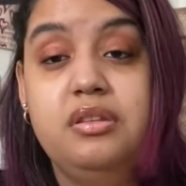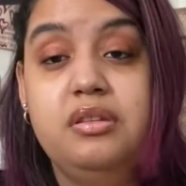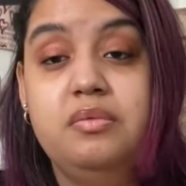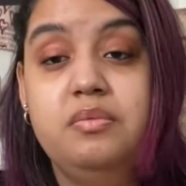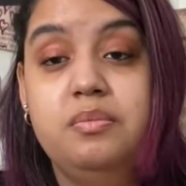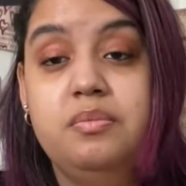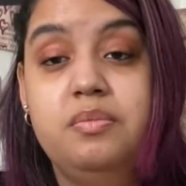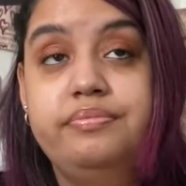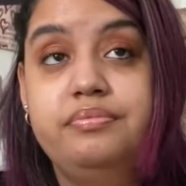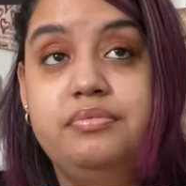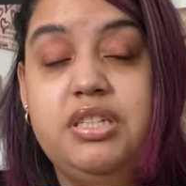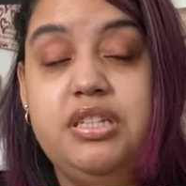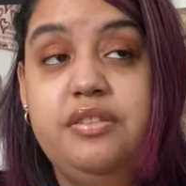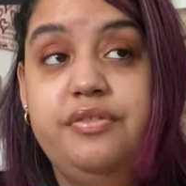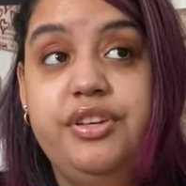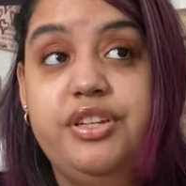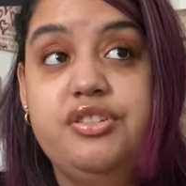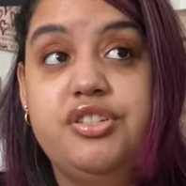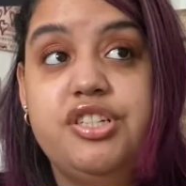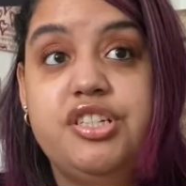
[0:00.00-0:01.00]
an
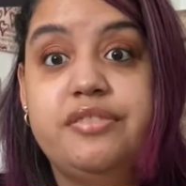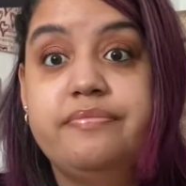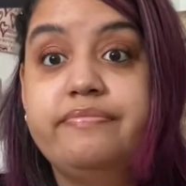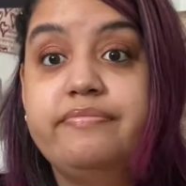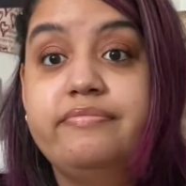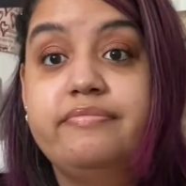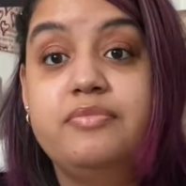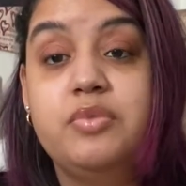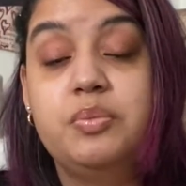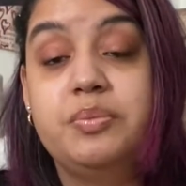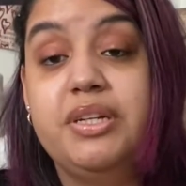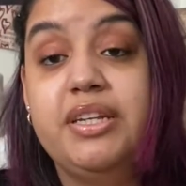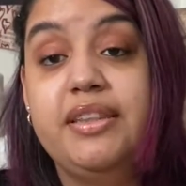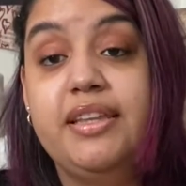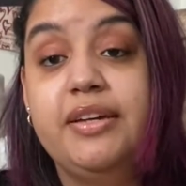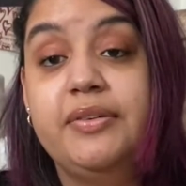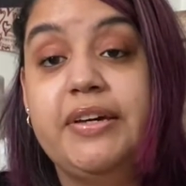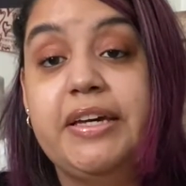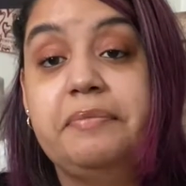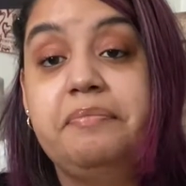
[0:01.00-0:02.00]
adventure, we'll put it
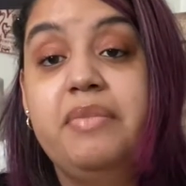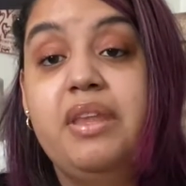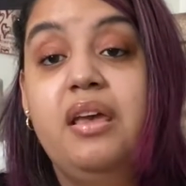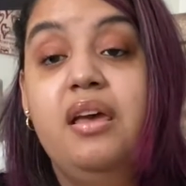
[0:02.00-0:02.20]
that way.